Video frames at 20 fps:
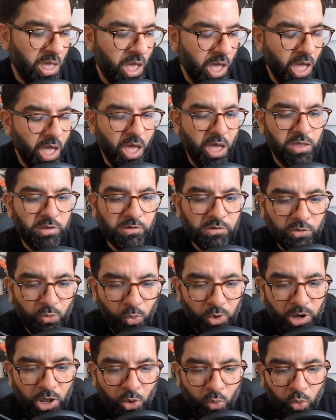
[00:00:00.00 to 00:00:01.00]
And
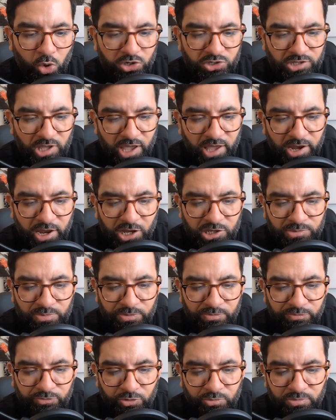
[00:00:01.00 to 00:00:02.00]
when I watched that
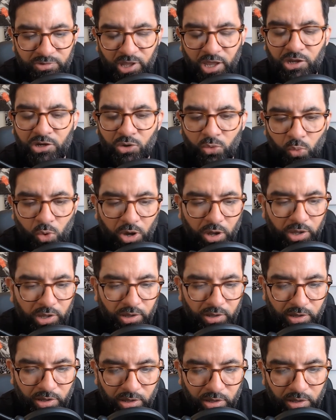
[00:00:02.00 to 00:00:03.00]
announcement from Dana White,
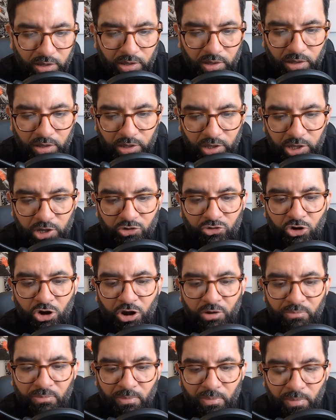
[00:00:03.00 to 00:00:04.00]

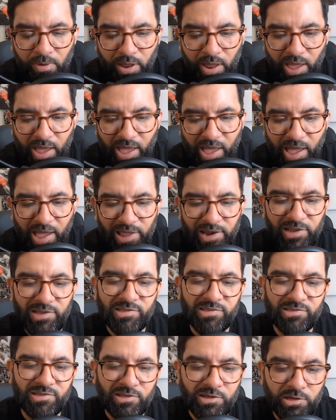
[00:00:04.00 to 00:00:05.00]
Ikram
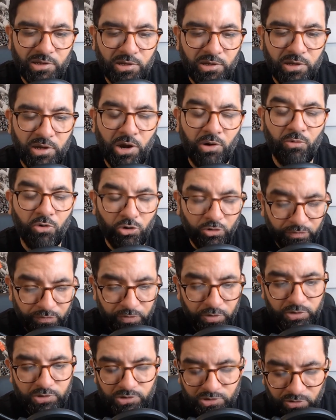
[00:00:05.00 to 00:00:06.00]
Aliskerov,
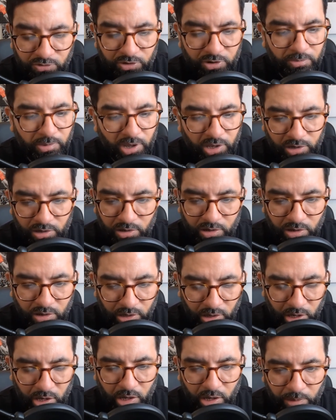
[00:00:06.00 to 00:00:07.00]
sorry man,
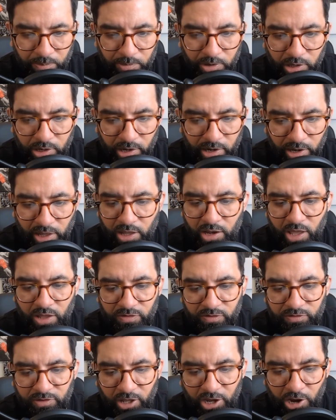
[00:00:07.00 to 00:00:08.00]
I'm going to learn how
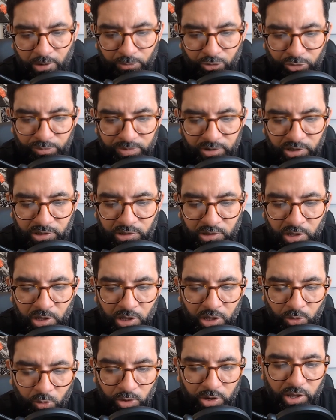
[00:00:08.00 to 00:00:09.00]
to say that properly
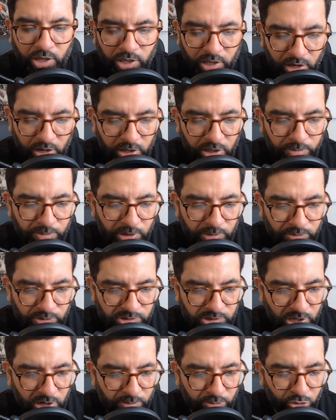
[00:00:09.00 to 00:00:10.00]
when I hear other people
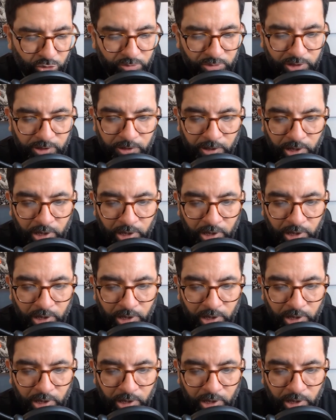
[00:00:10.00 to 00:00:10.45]
say it properly.